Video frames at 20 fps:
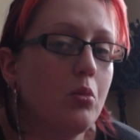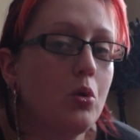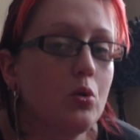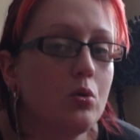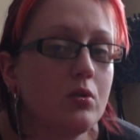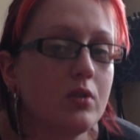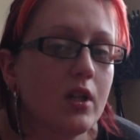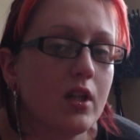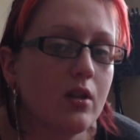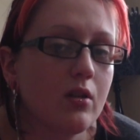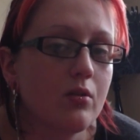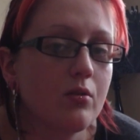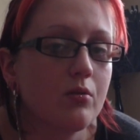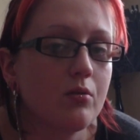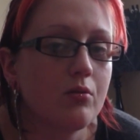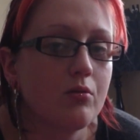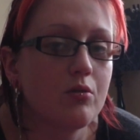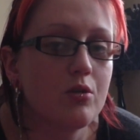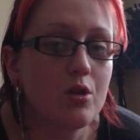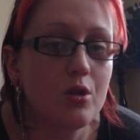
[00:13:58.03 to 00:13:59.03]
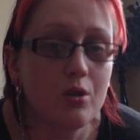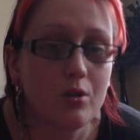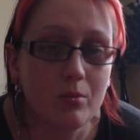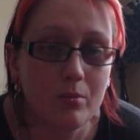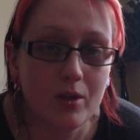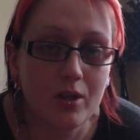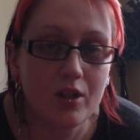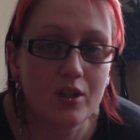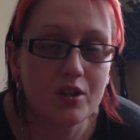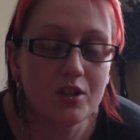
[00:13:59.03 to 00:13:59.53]
pull down too
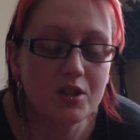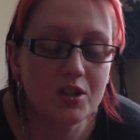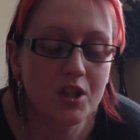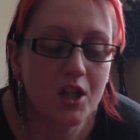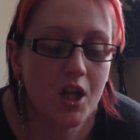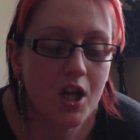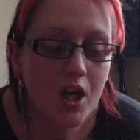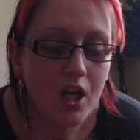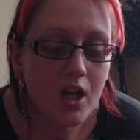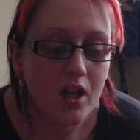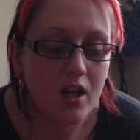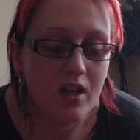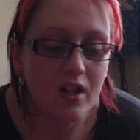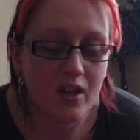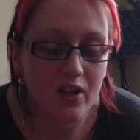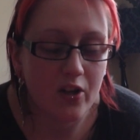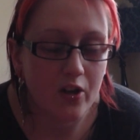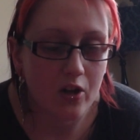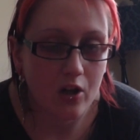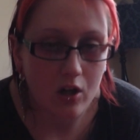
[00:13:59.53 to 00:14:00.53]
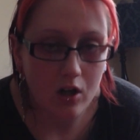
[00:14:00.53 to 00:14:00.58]
much, and they don't